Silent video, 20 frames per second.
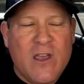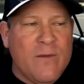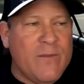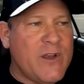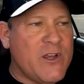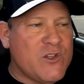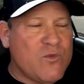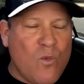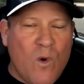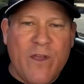
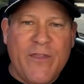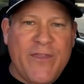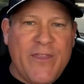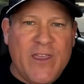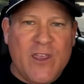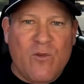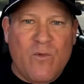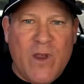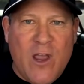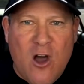Because one
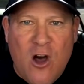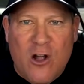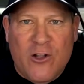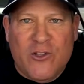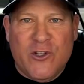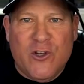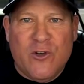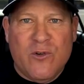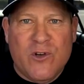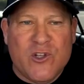thing we all
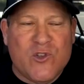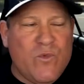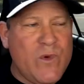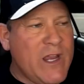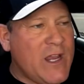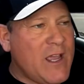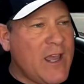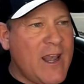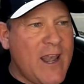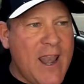do is
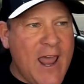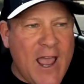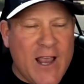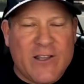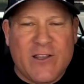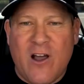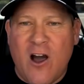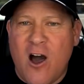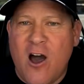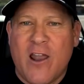we
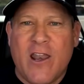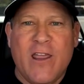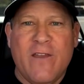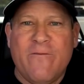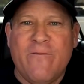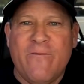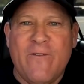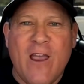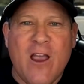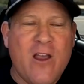connect on a
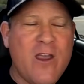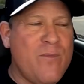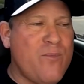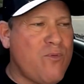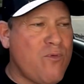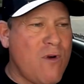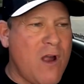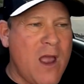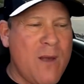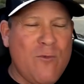very
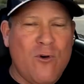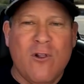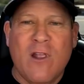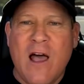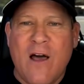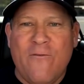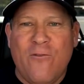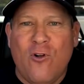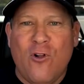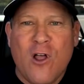primal
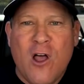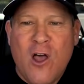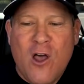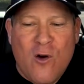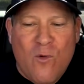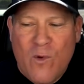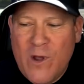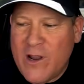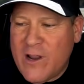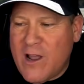level
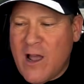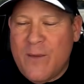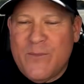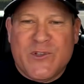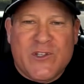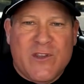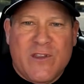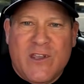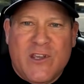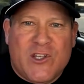when it
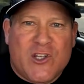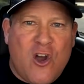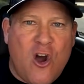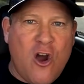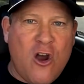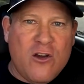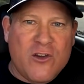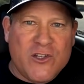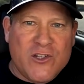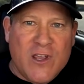comes to these
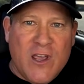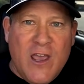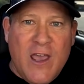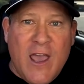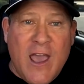cars.